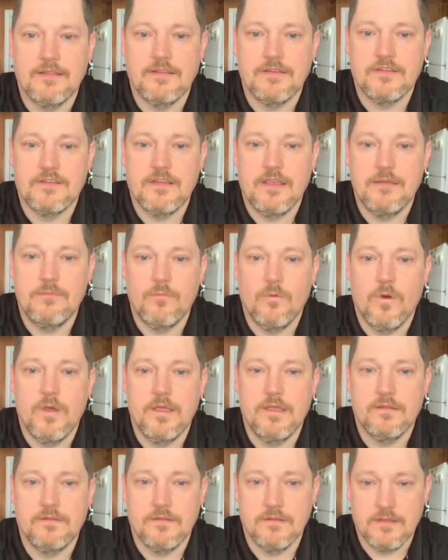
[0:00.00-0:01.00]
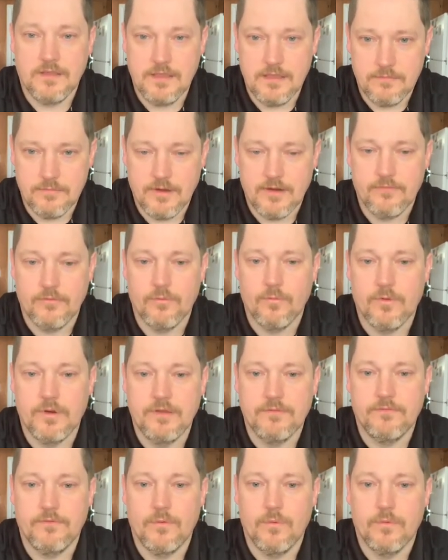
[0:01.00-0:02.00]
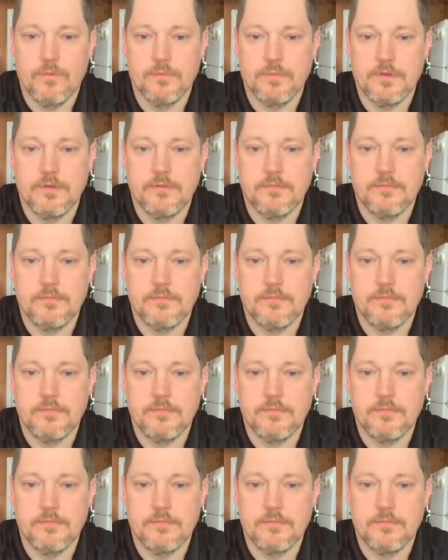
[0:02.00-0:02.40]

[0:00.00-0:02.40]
in the same way to keep everyone informed.